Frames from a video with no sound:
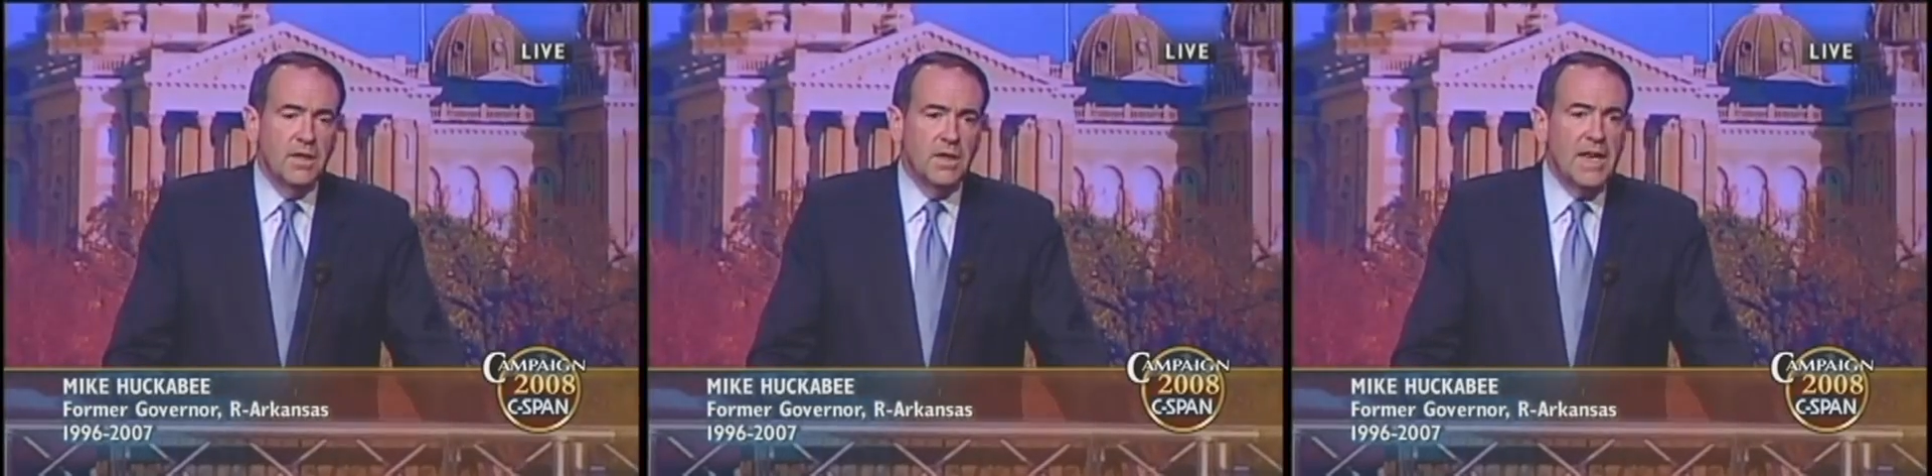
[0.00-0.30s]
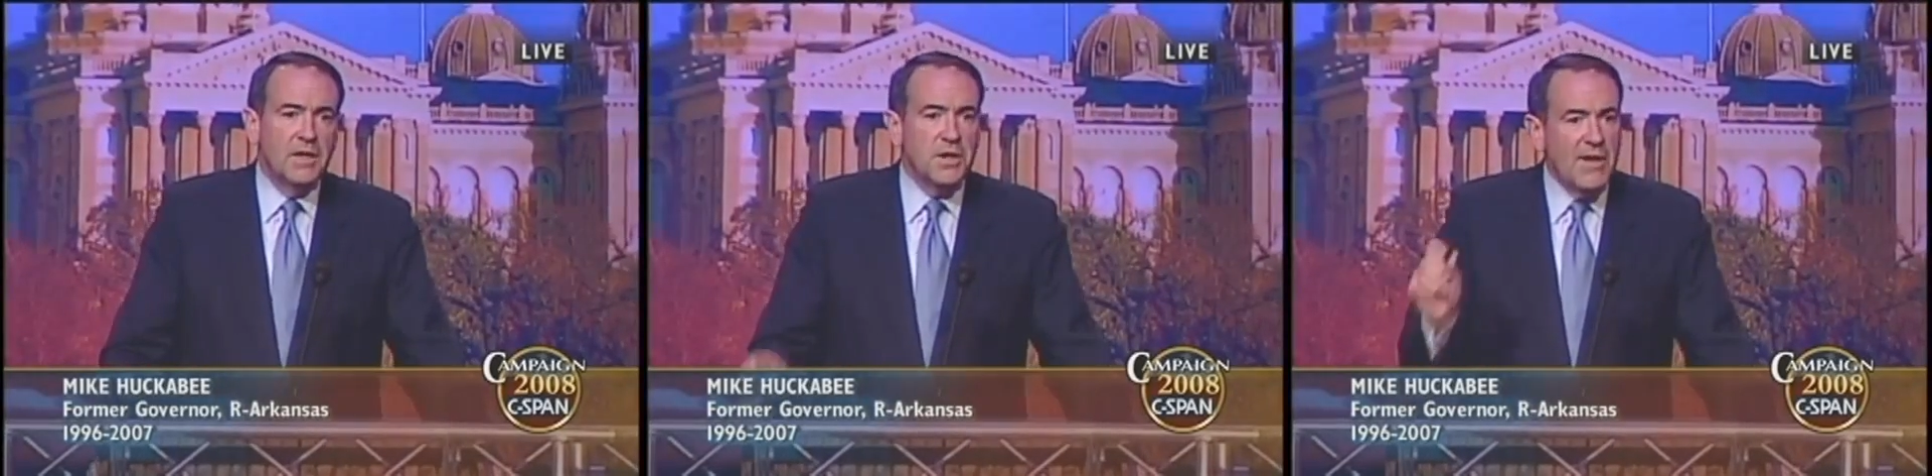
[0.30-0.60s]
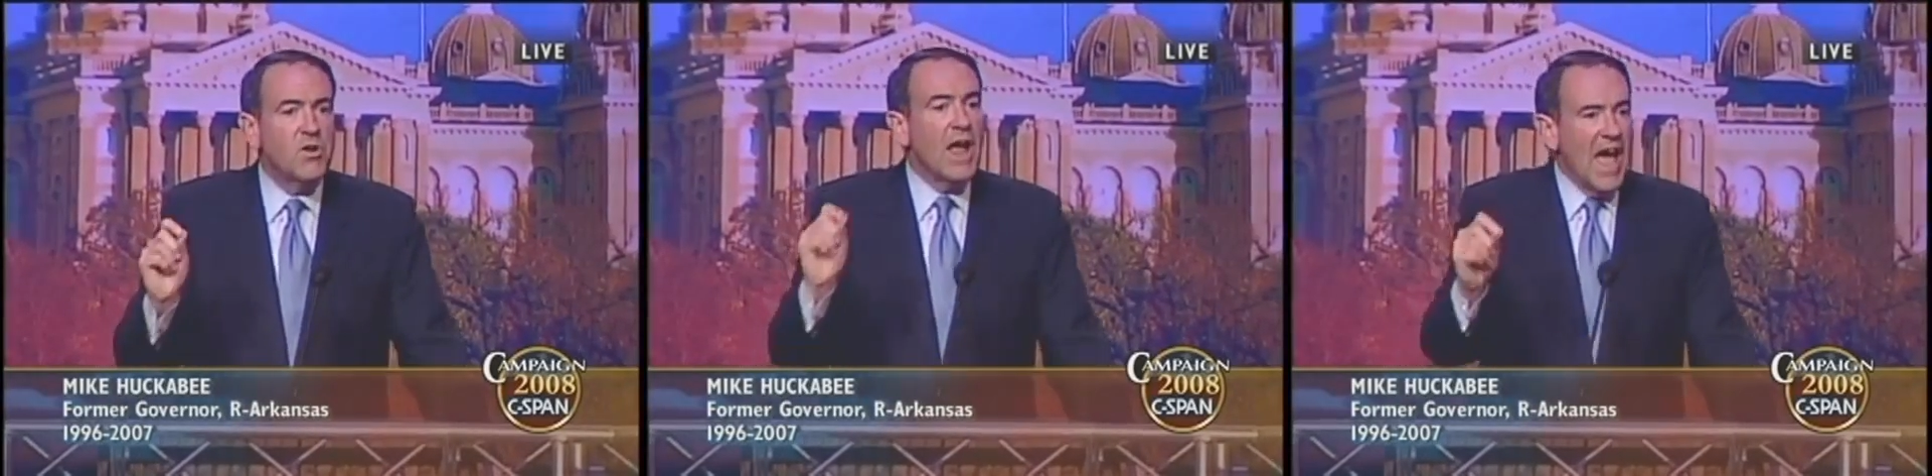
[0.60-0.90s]
Let it
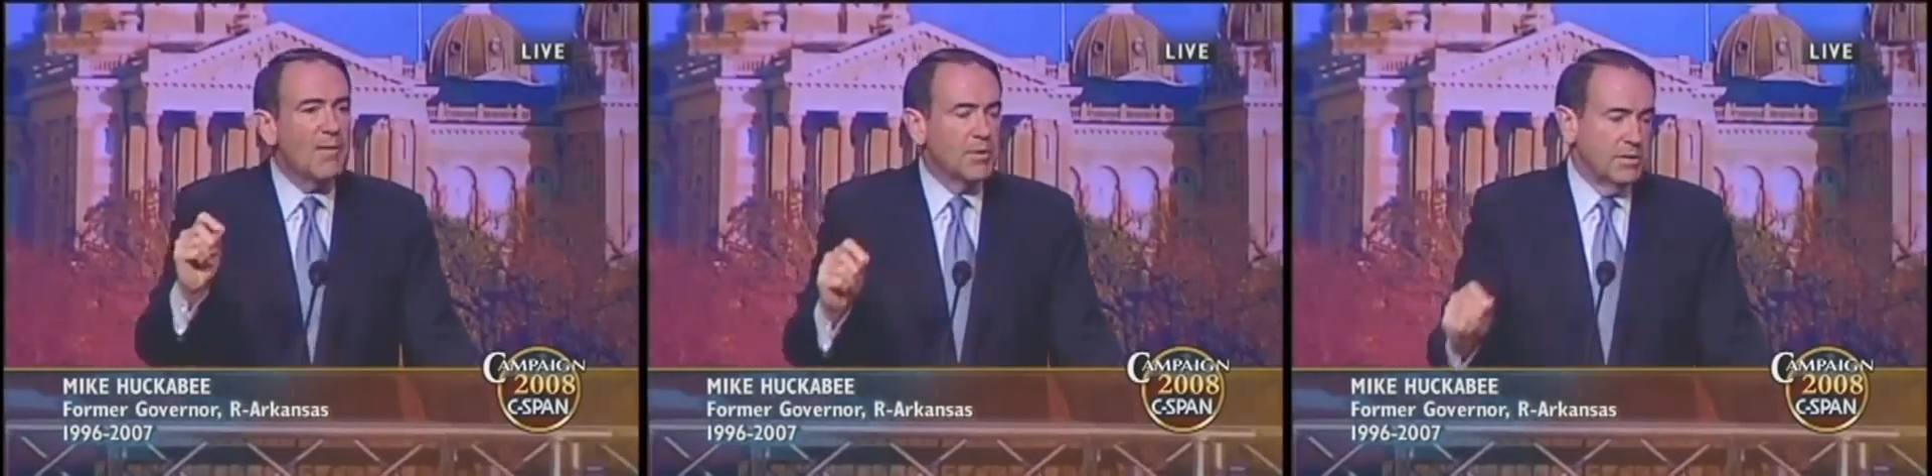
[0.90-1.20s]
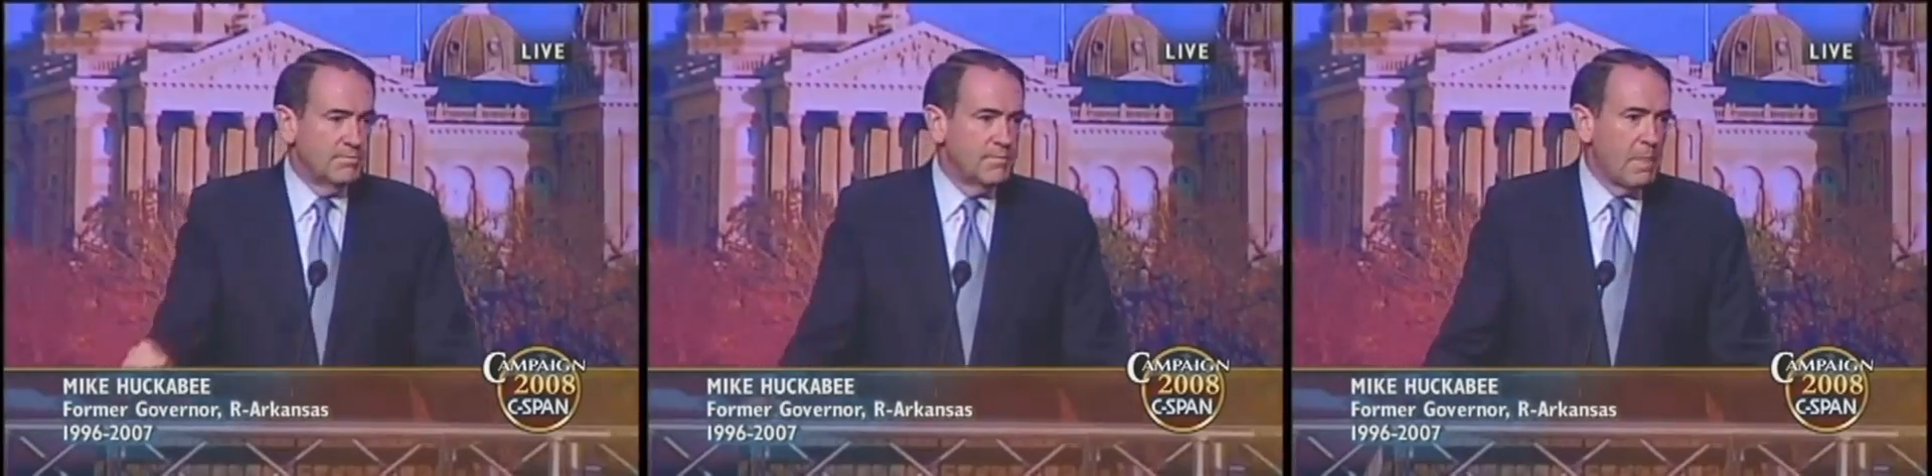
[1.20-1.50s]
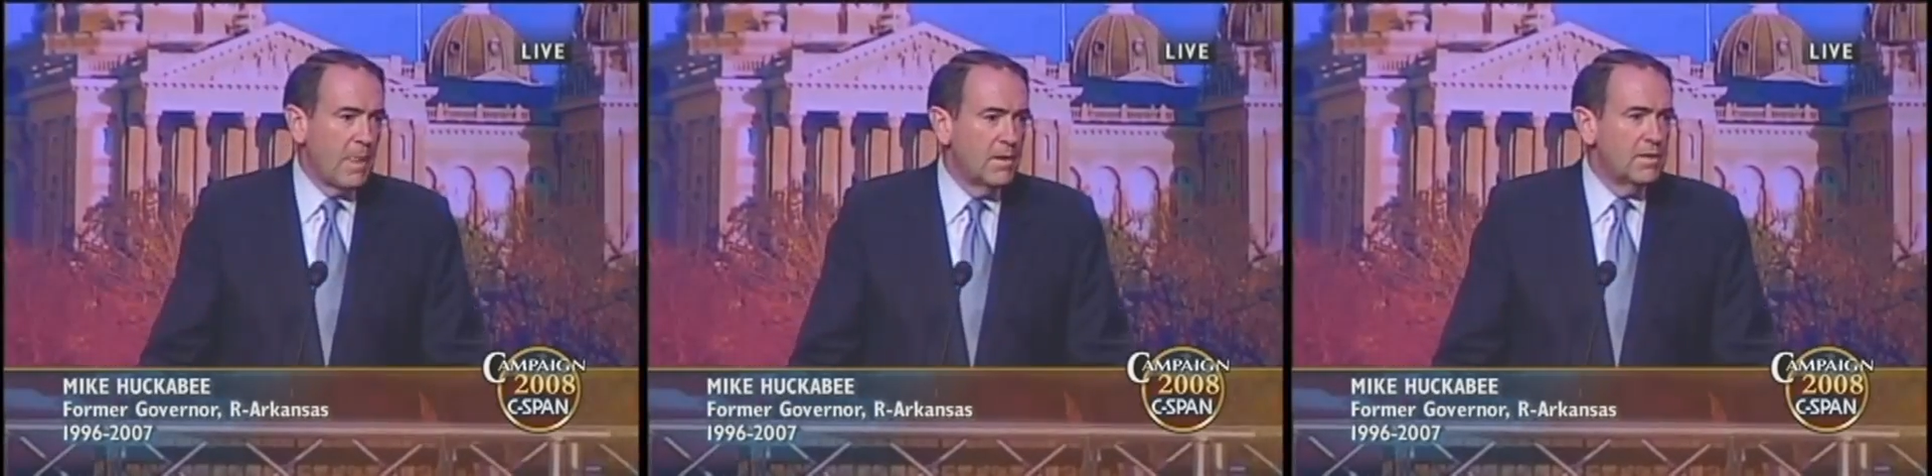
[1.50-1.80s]
never happen
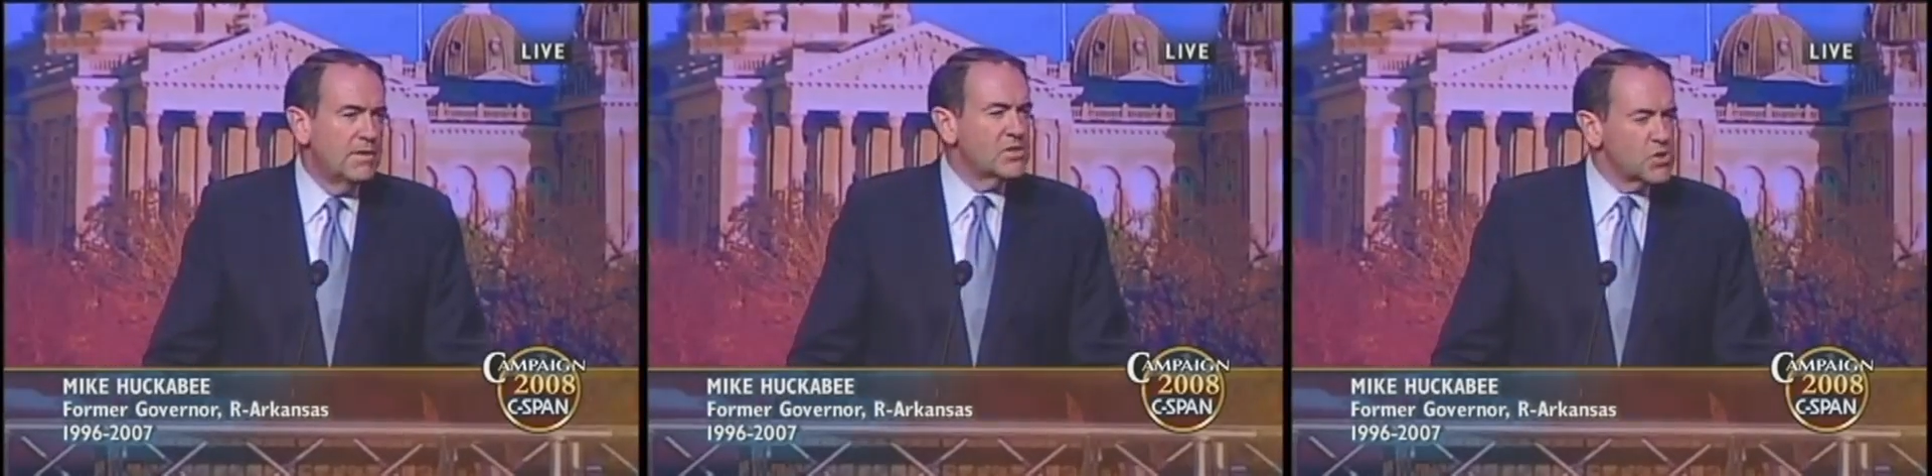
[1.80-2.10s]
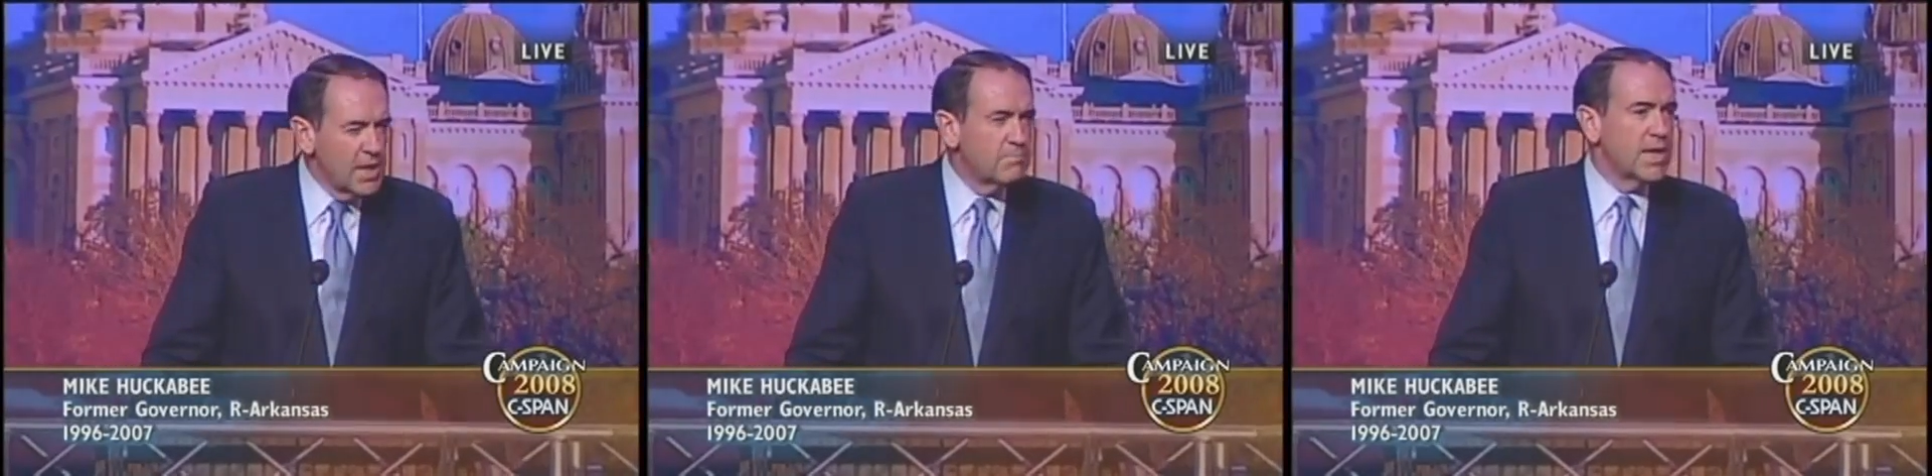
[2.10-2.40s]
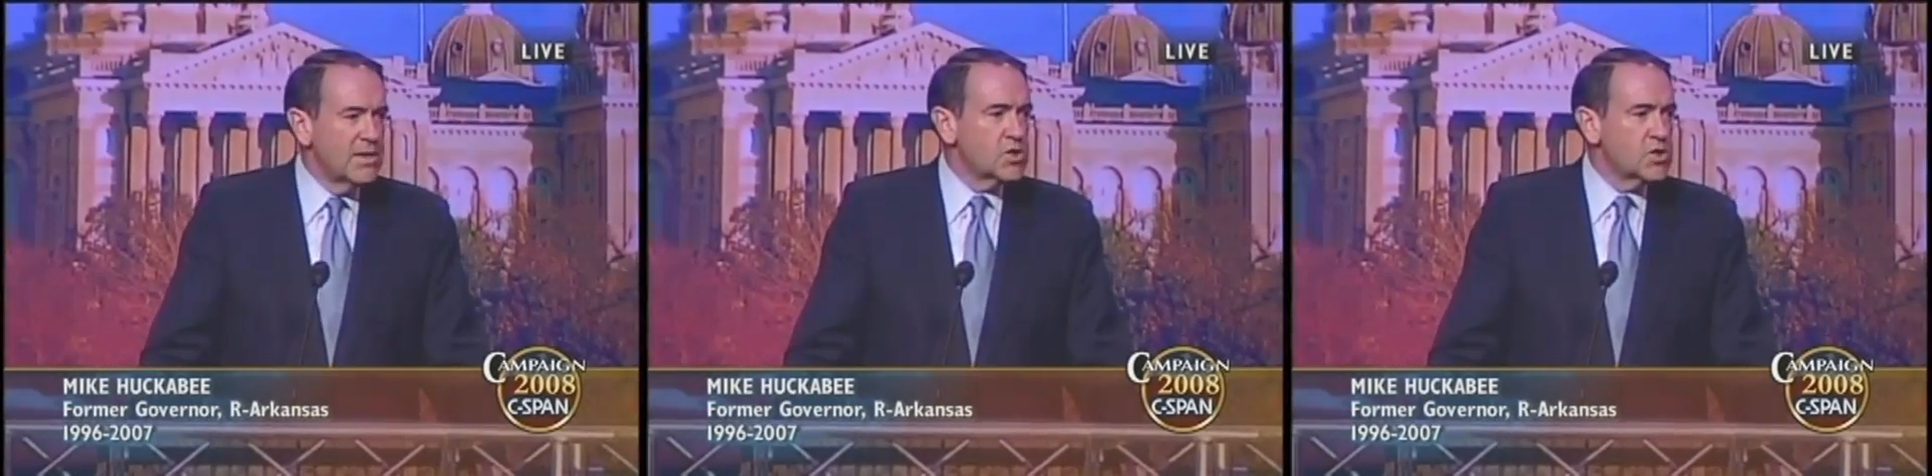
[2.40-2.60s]
that someday